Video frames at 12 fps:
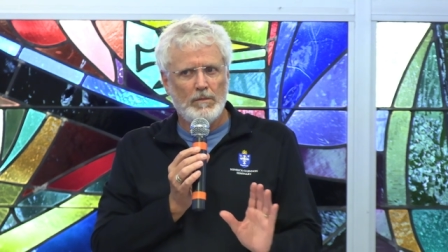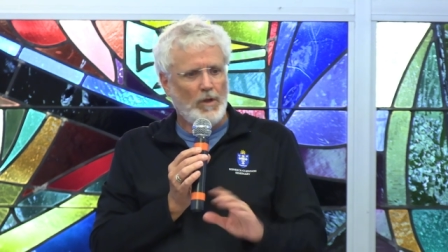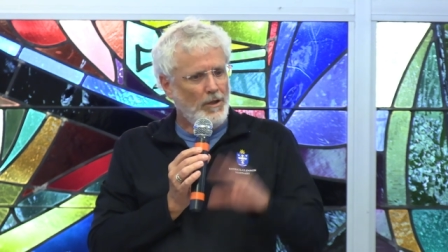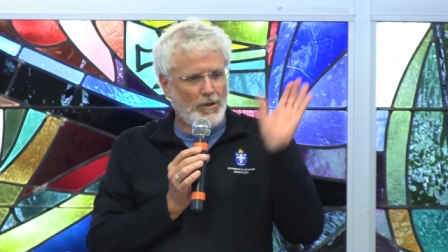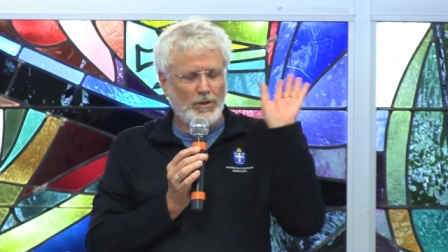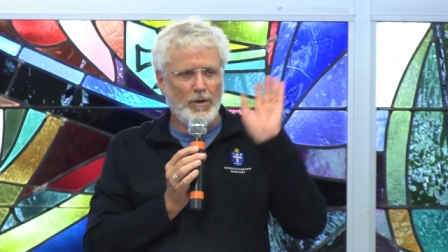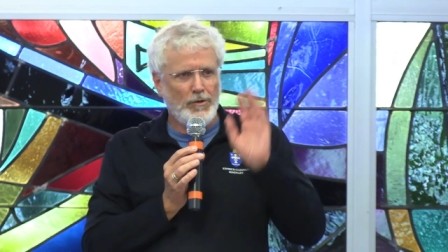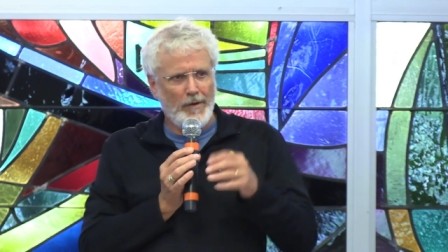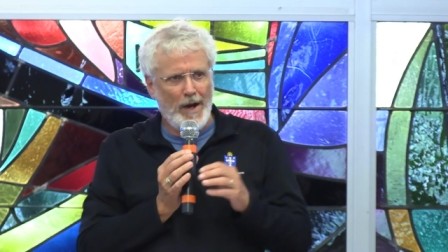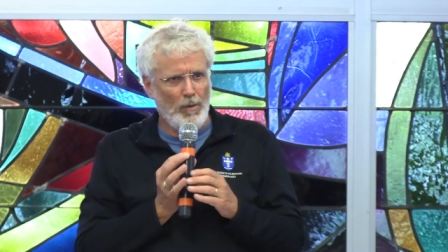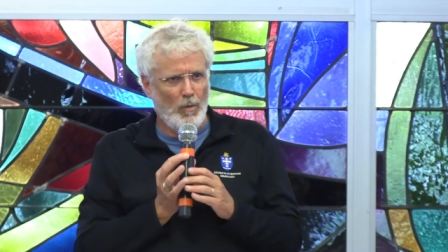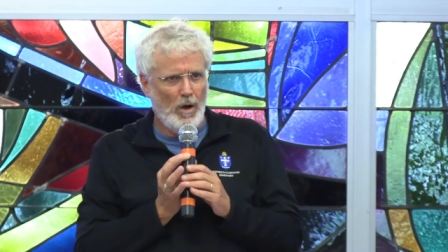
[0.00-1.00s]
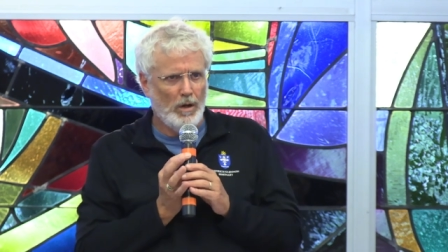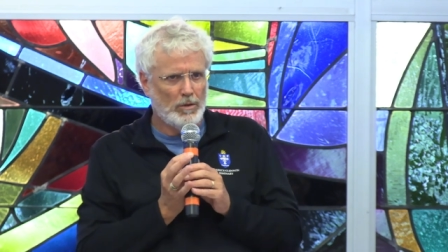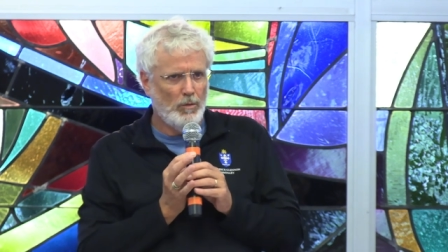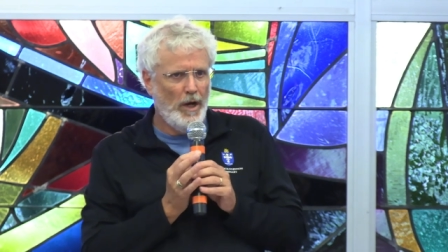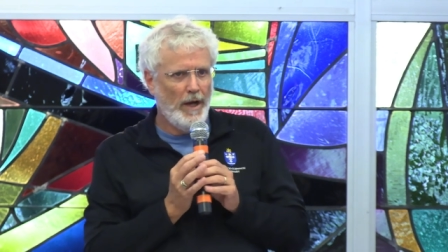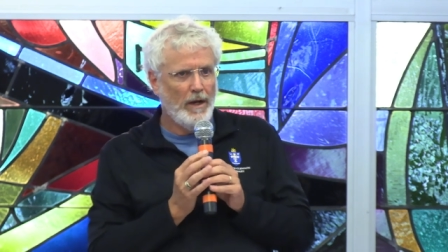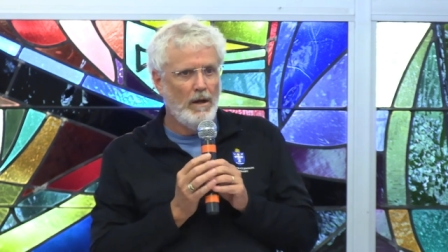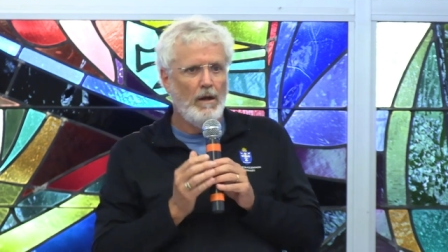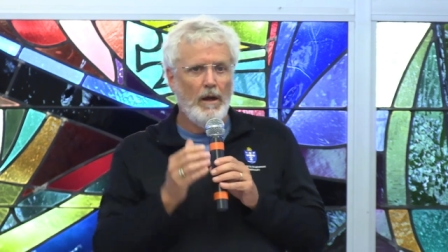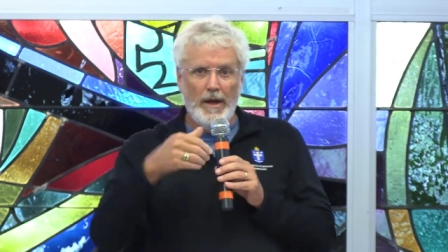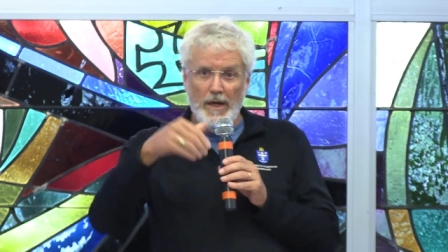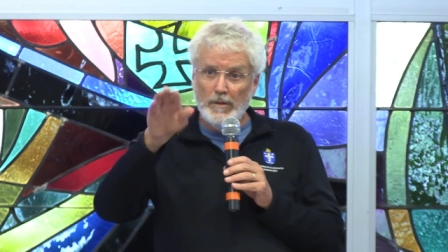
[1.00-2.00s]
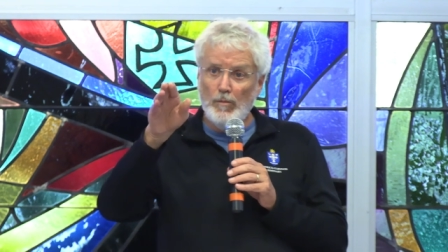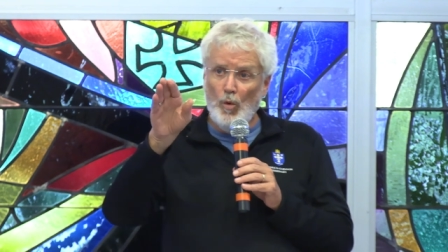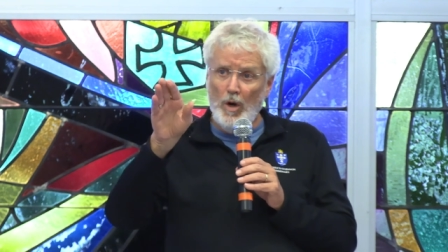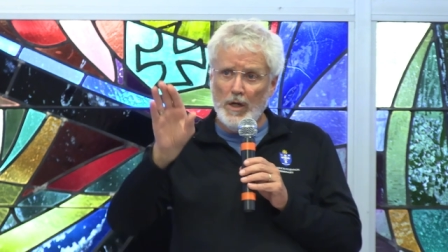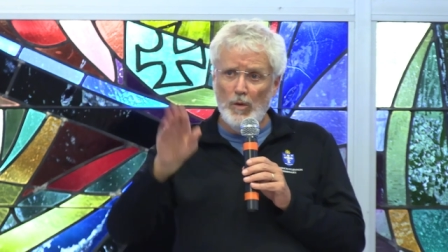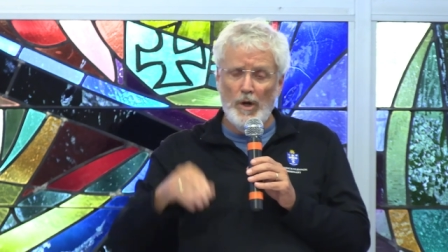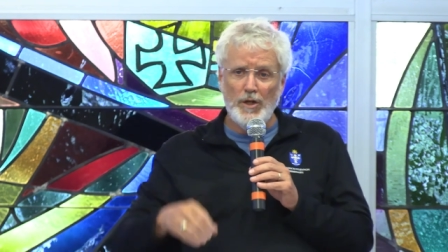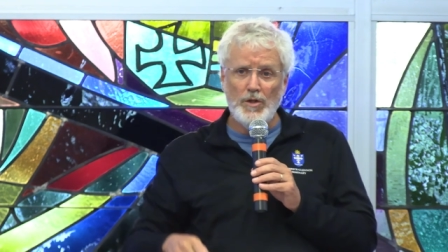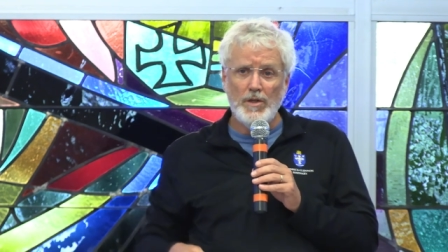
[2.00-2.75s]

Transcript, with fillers: So I just turned around and walked away. And as I'm walking away,